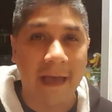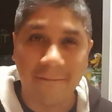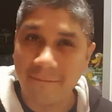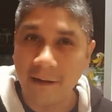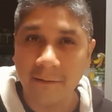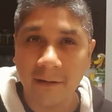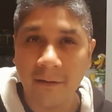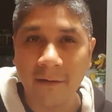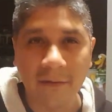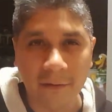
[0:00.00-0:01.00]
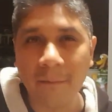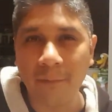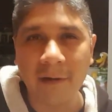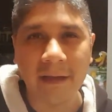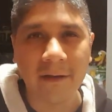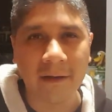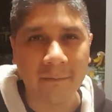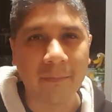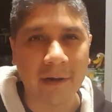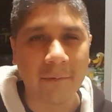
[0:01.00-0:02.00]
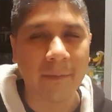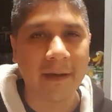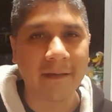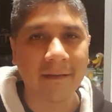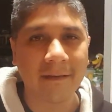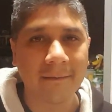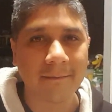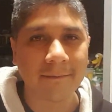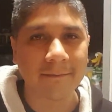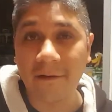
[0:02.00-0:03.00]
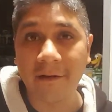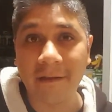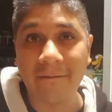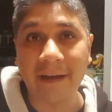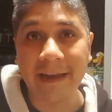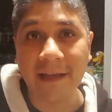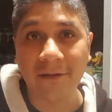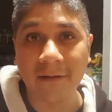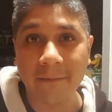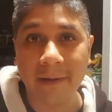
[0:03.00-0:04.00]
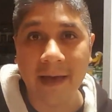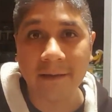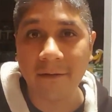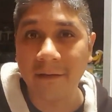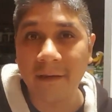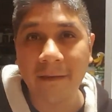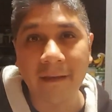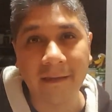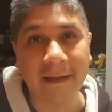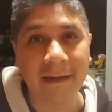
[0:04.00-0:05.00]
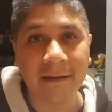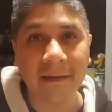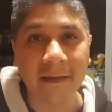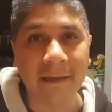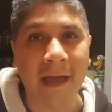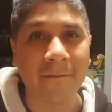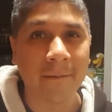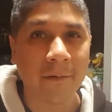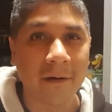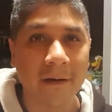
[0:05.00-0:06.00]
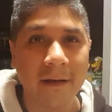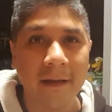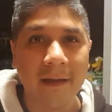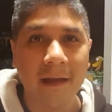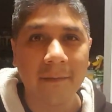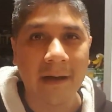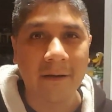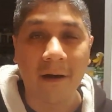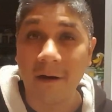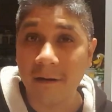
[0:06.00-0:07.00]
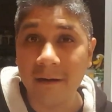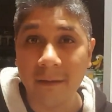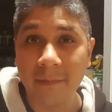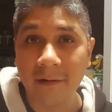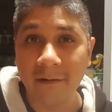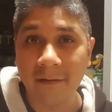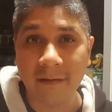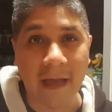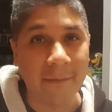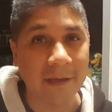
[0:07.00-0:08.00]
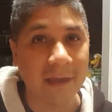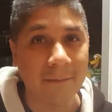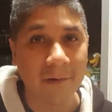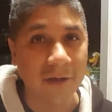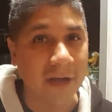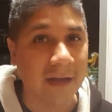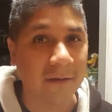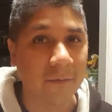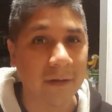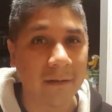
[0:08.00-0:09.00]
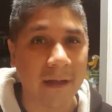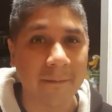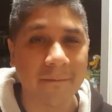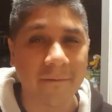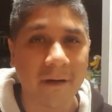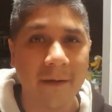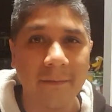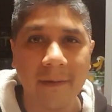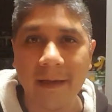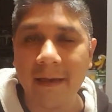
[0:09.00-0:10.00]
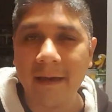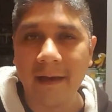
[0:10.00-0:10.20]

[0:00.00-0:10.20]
have followed those, and they're pretty good and pretty robust. As far as the financial impact, there's nothing stated in the staff report about hard numbers, how much they project will come from